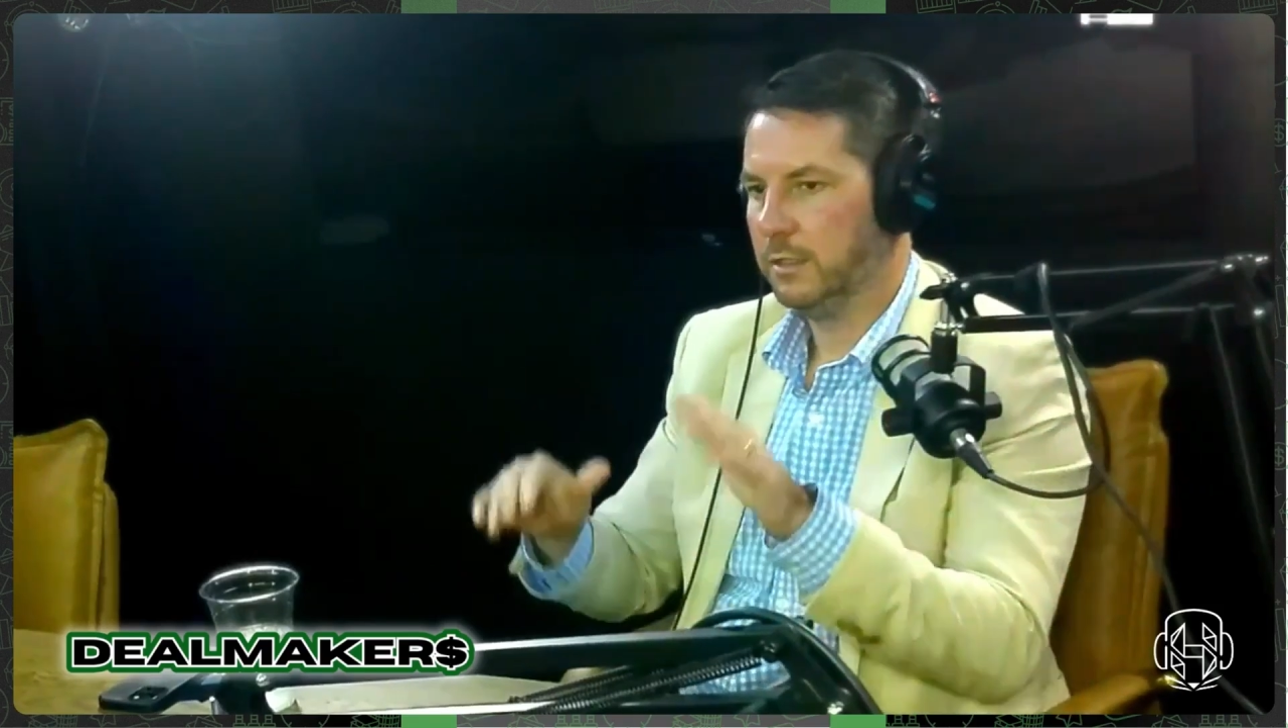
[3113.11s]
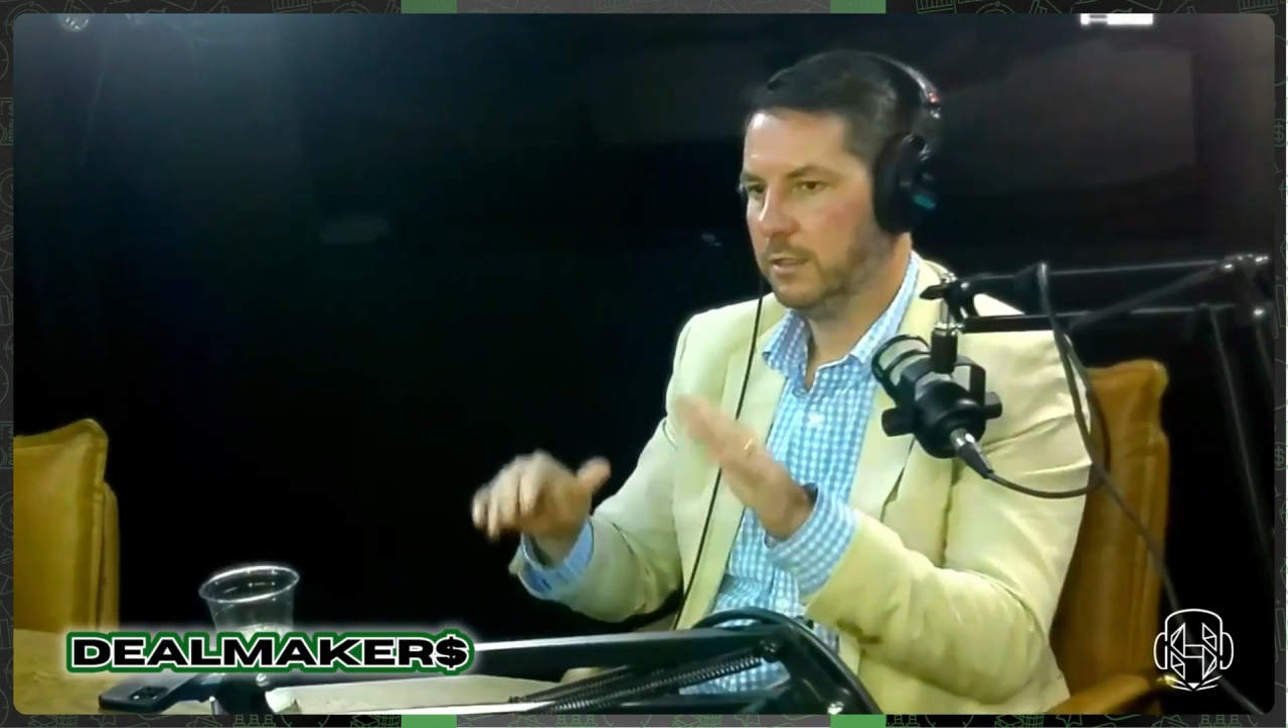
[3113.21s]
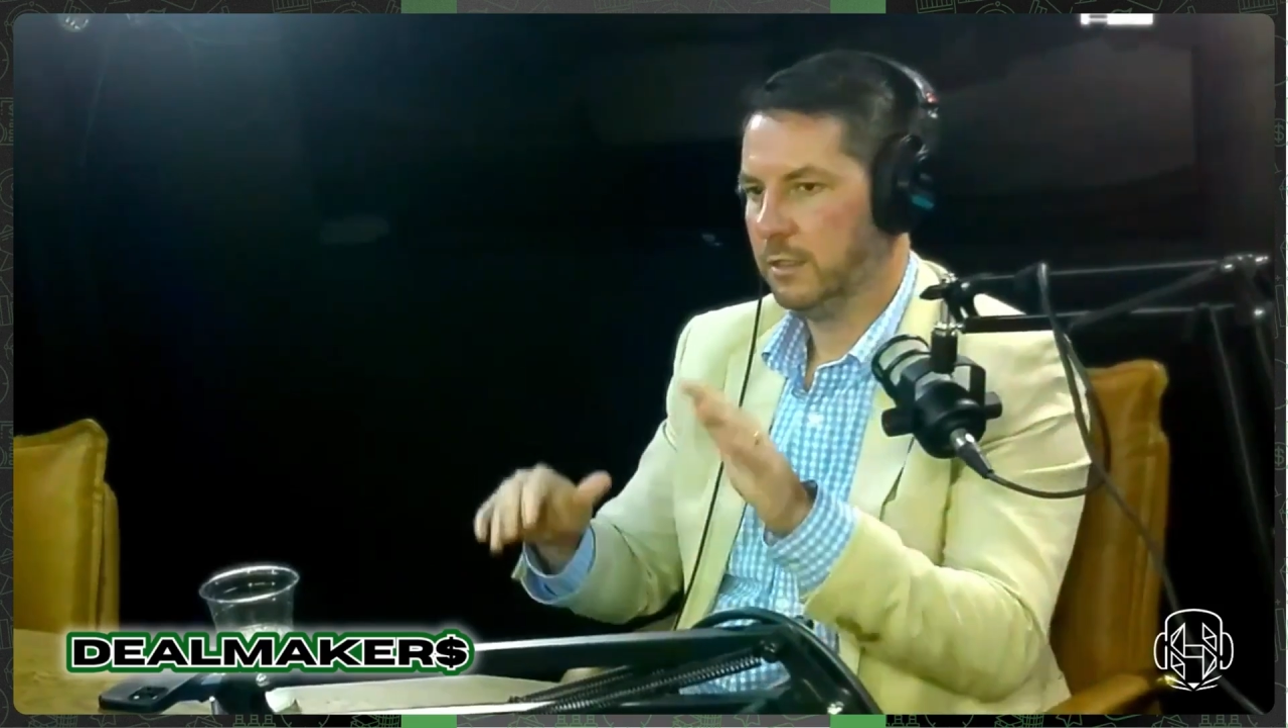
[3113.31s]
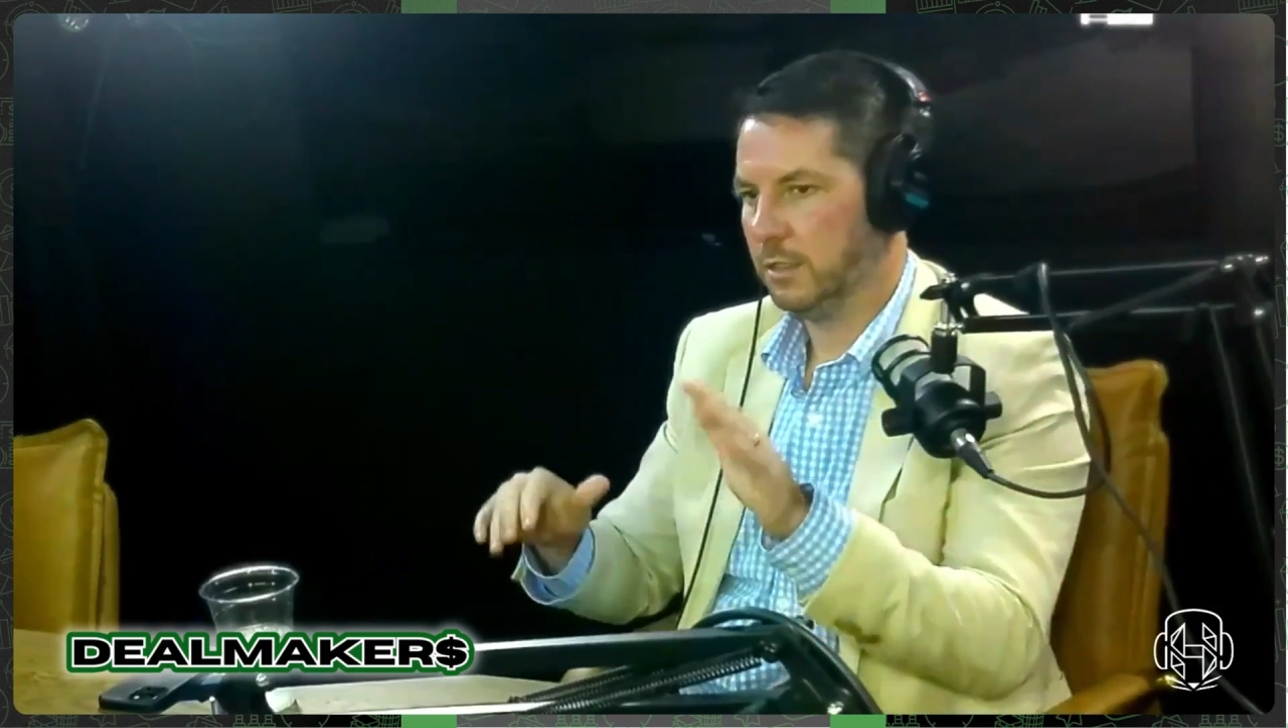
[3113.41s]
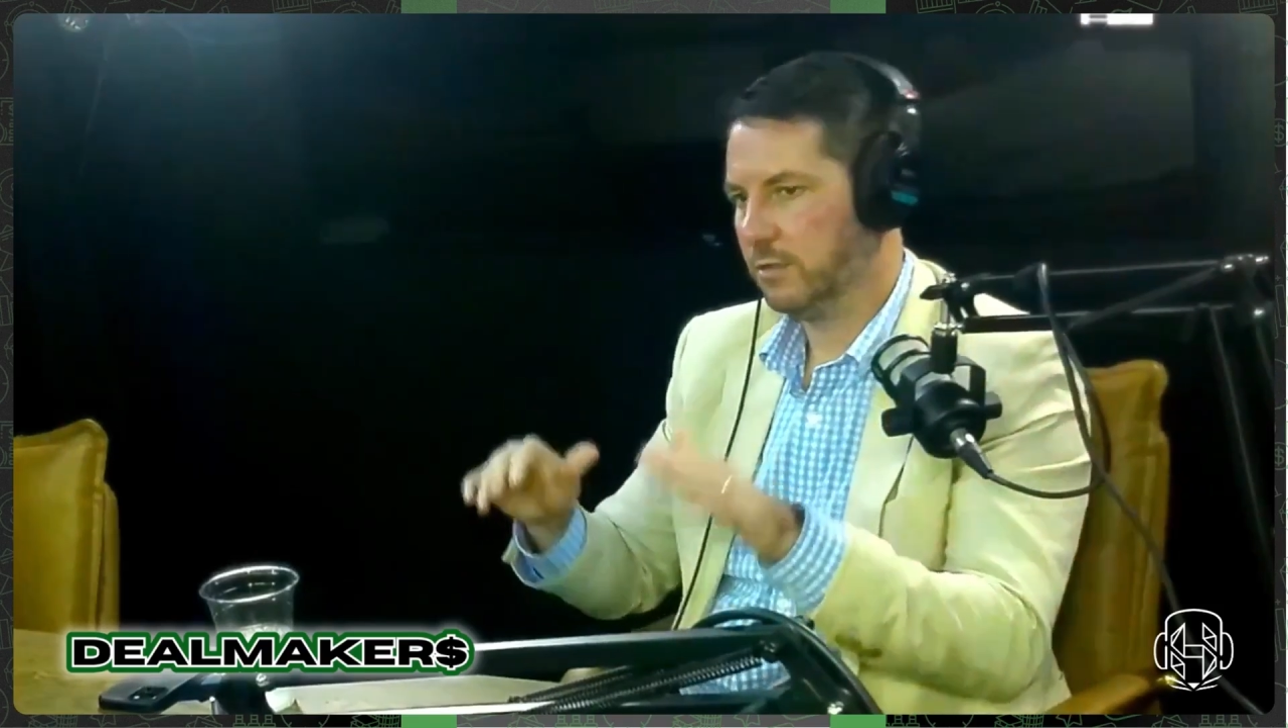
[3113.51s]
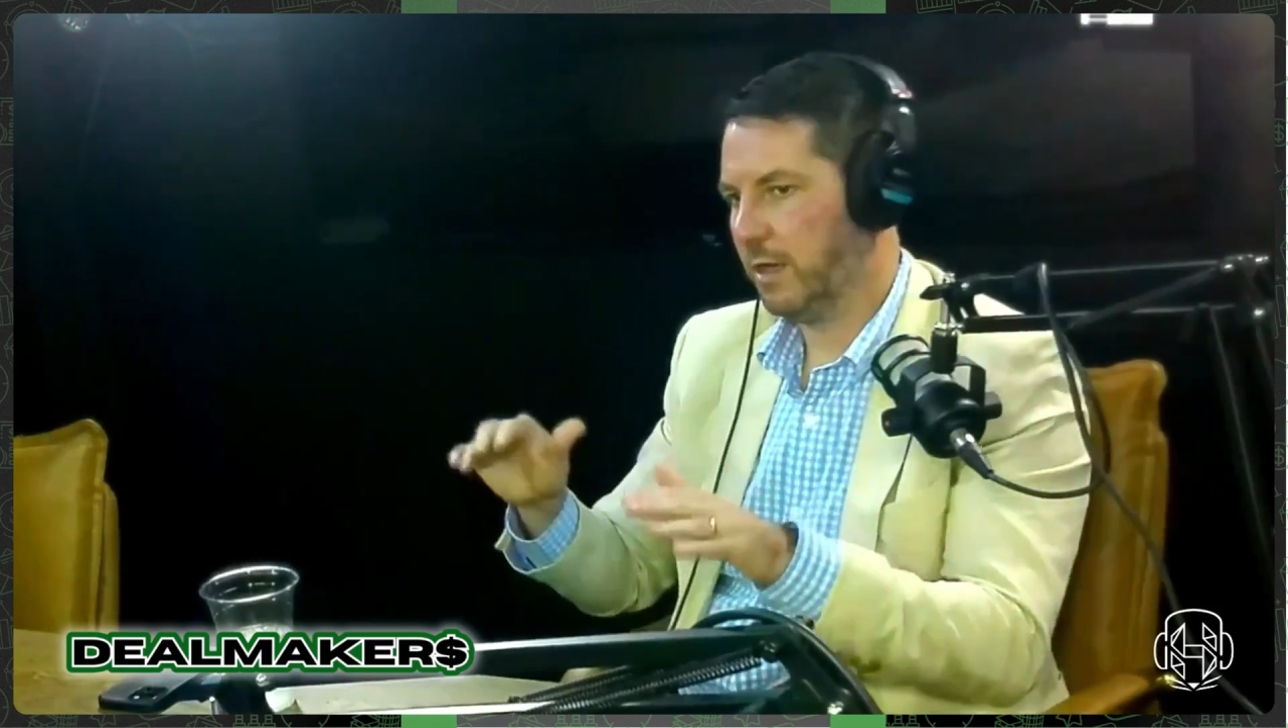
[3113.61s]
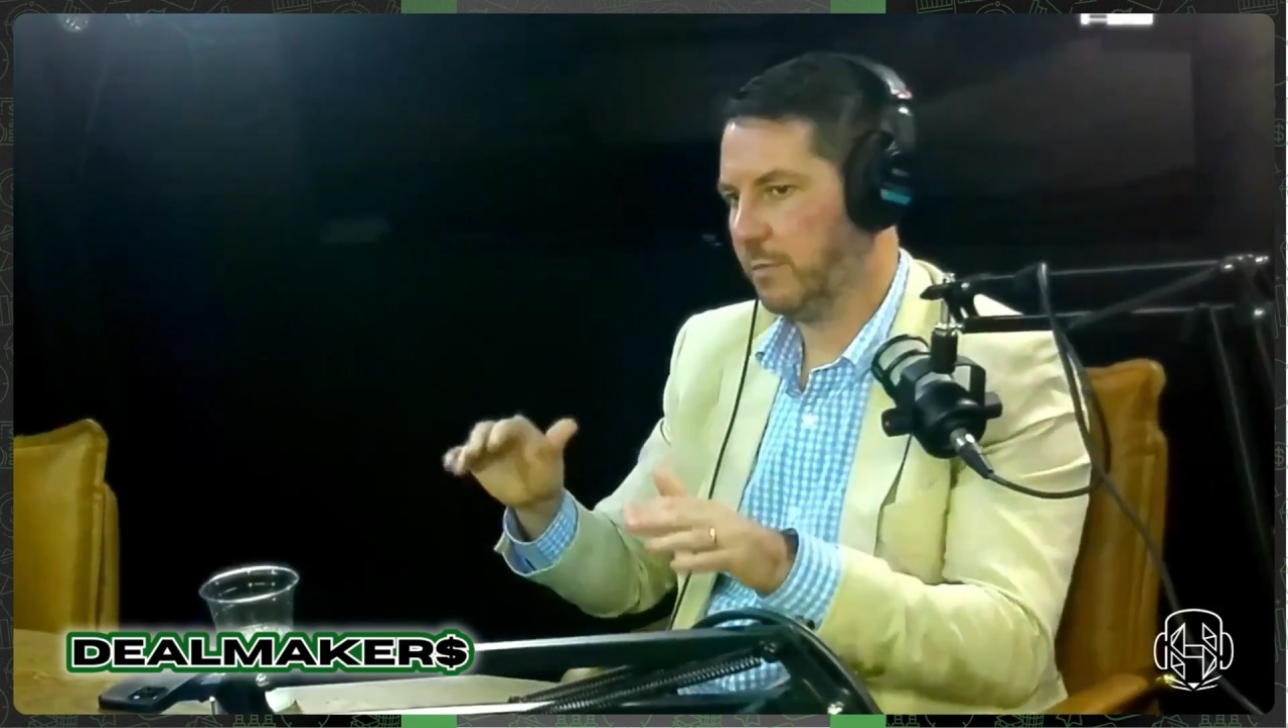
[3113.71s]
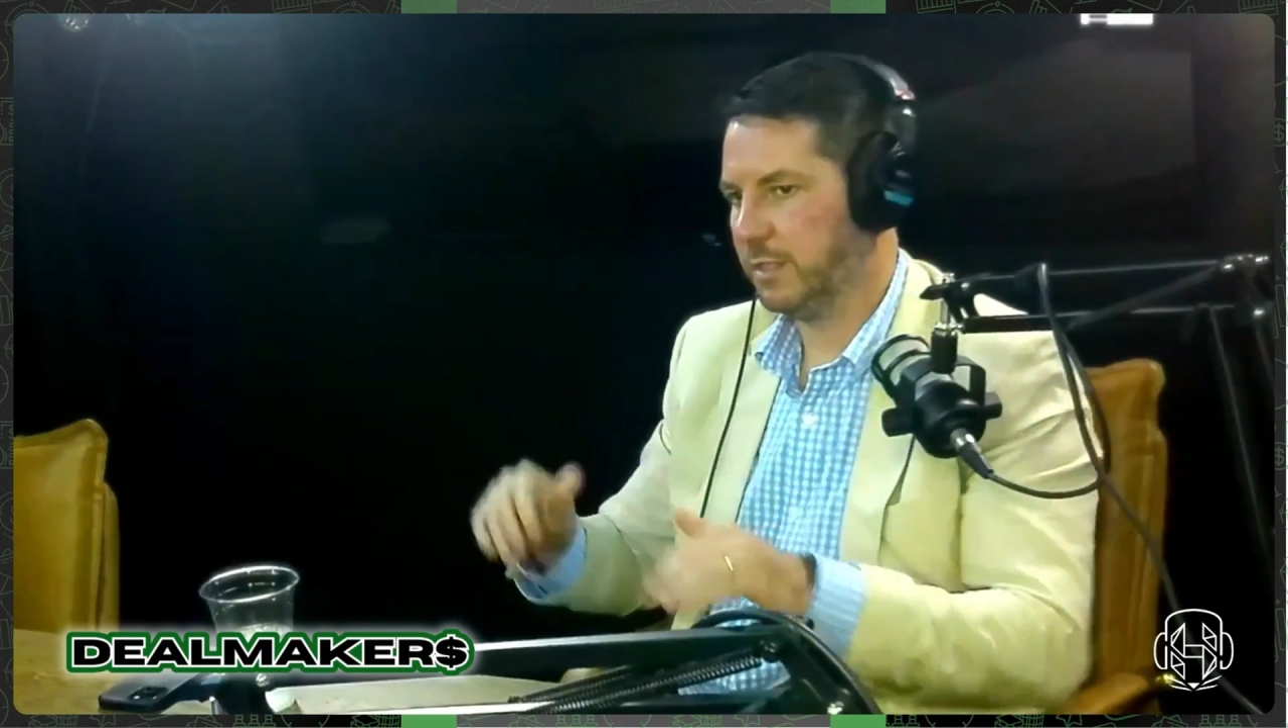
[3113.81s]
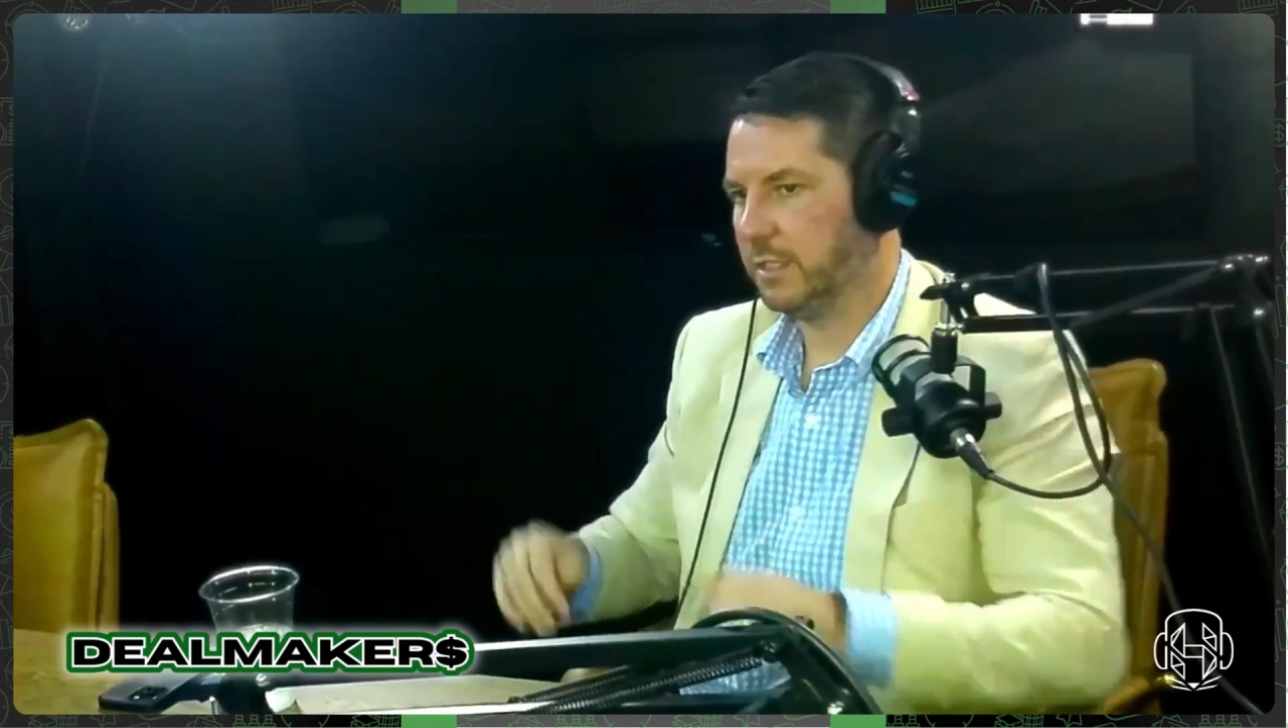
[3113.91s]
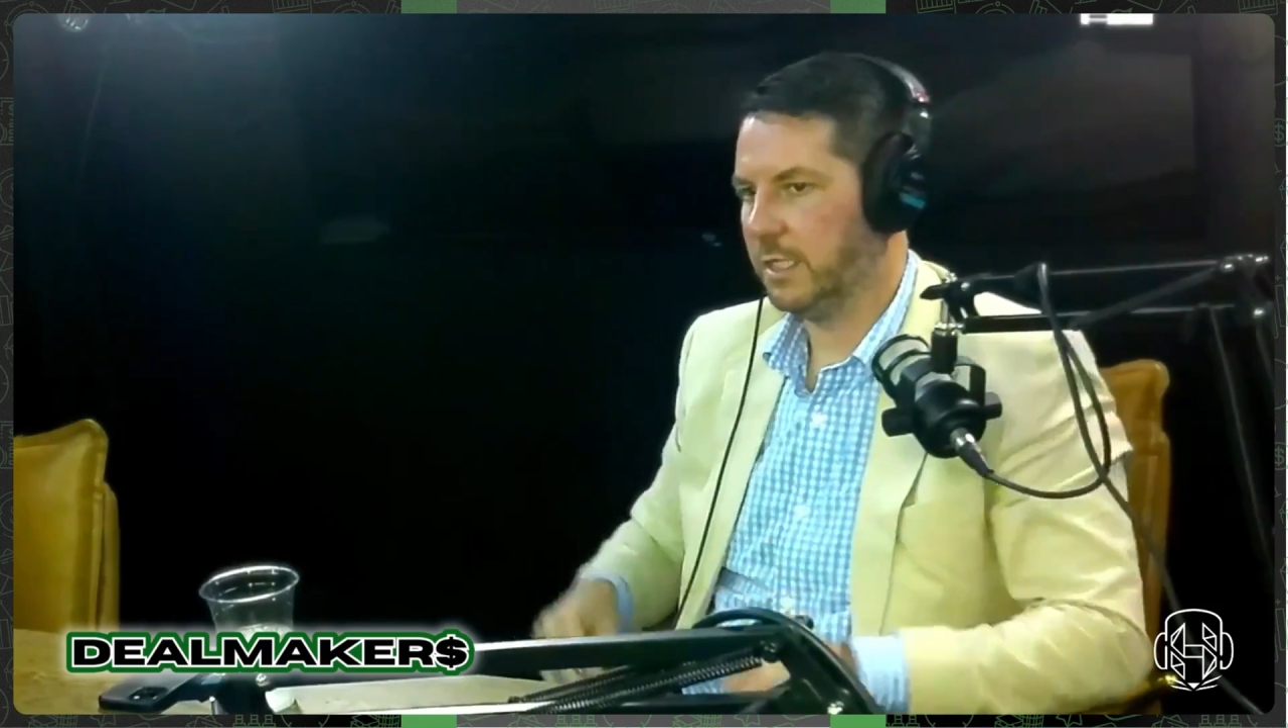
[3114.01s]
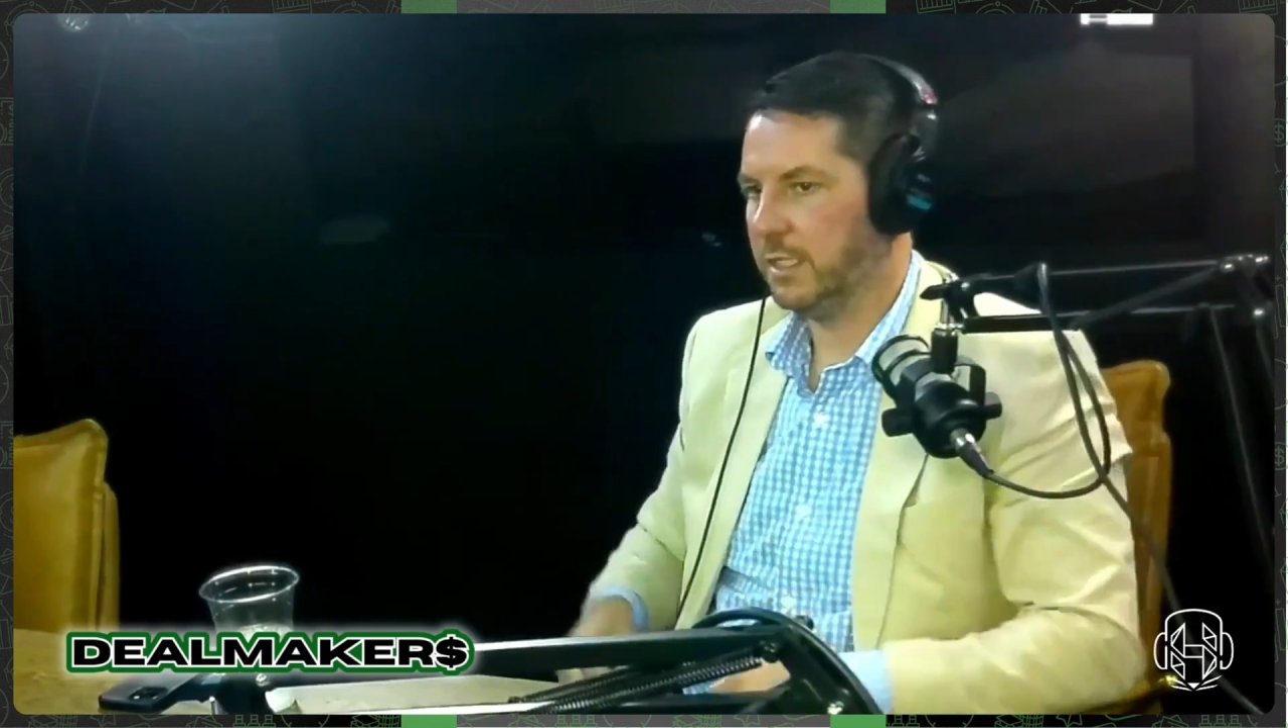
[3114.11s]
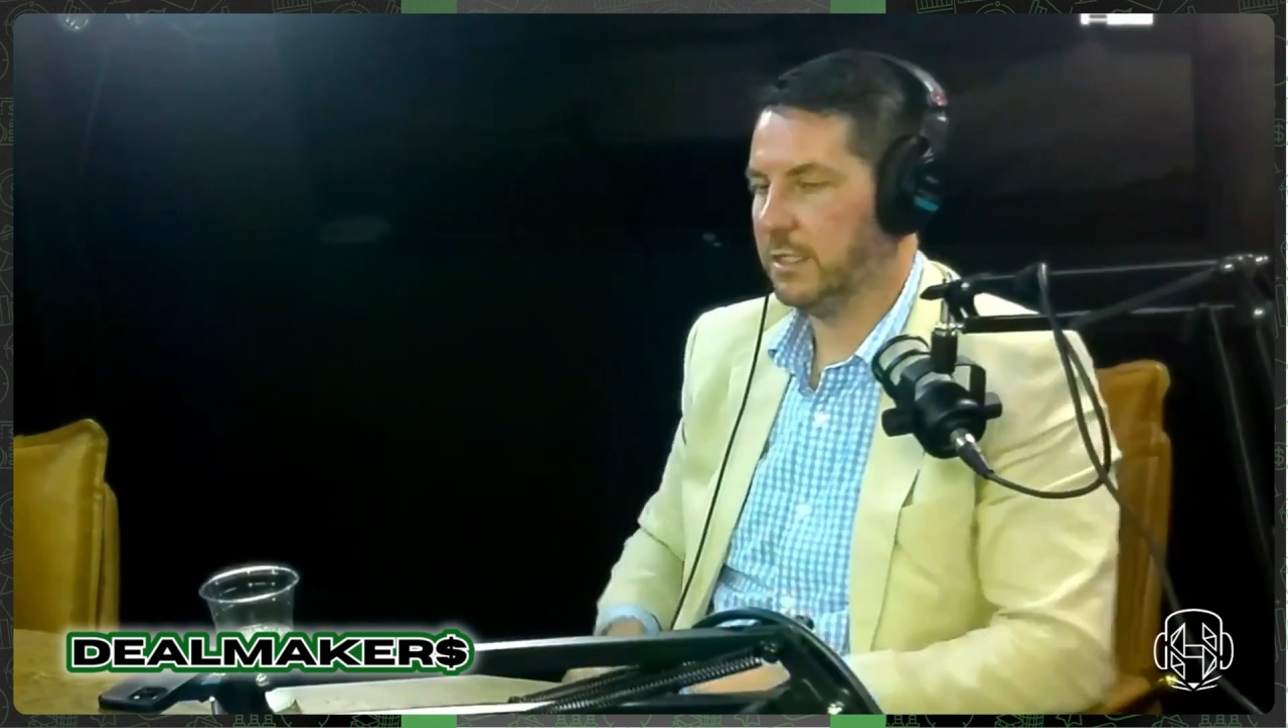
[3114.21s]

discrepancies,